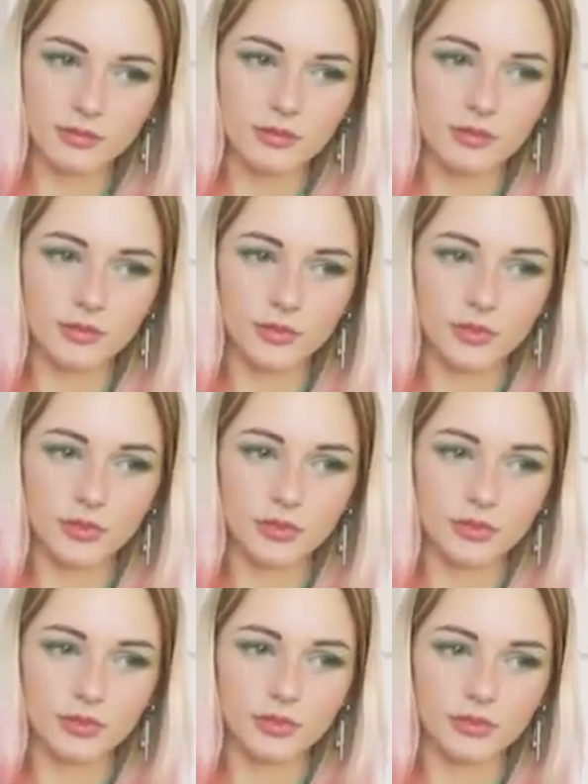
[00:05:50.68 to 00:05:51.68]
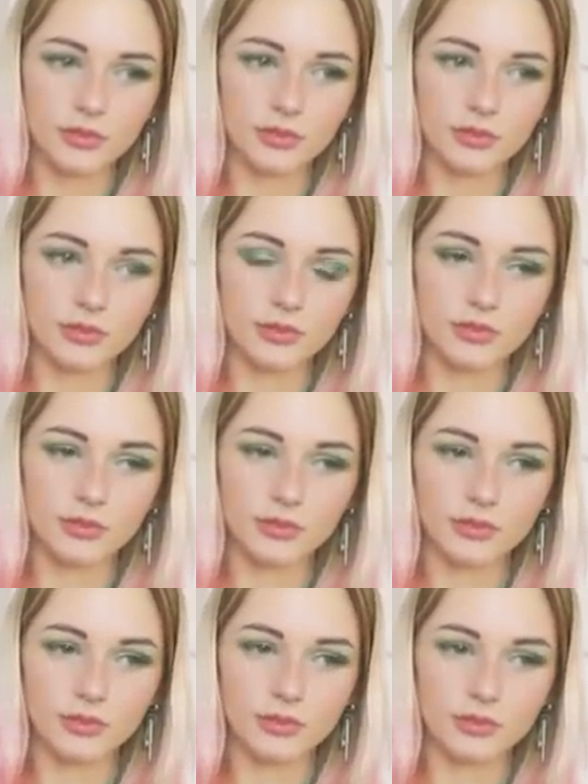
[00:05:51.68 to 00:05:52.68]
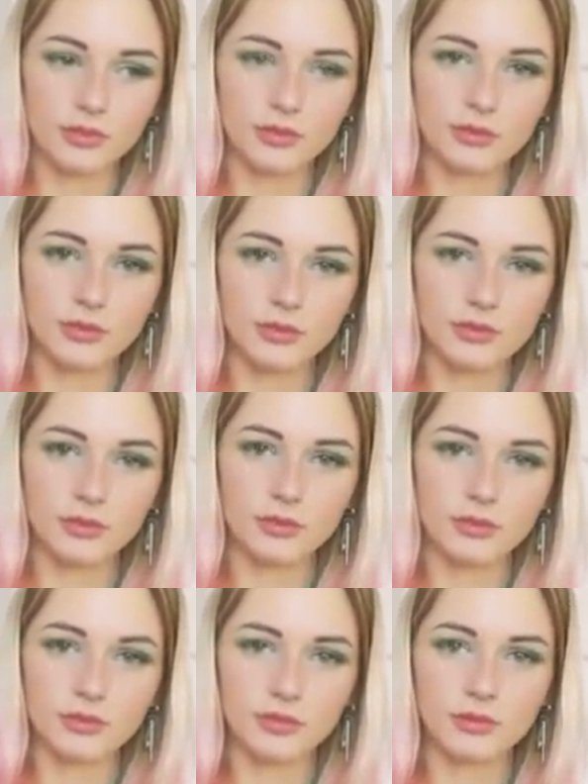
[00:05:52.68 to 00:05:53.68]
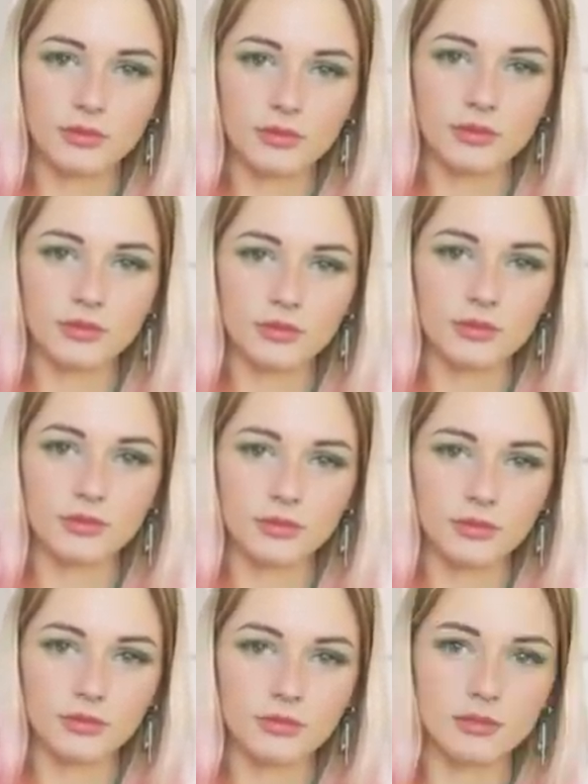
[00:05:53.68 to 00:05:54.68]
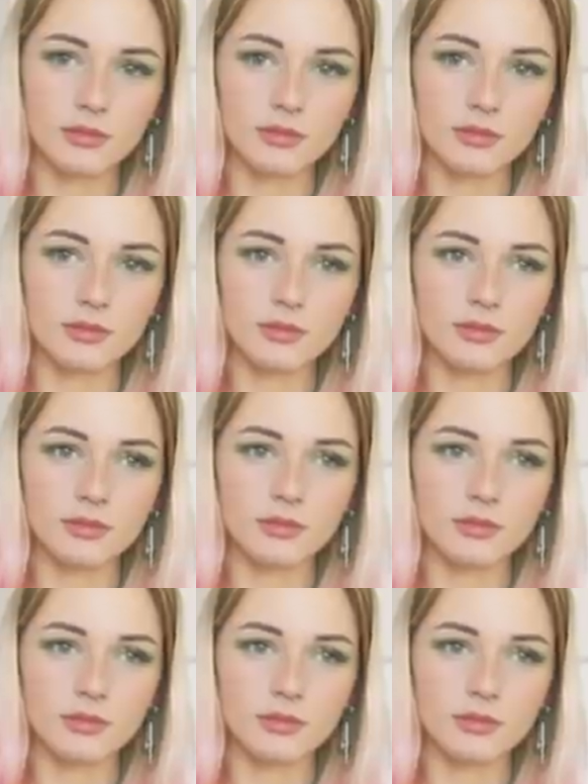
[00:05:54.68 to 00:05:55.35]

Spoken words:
No words are spoken by the person on screen.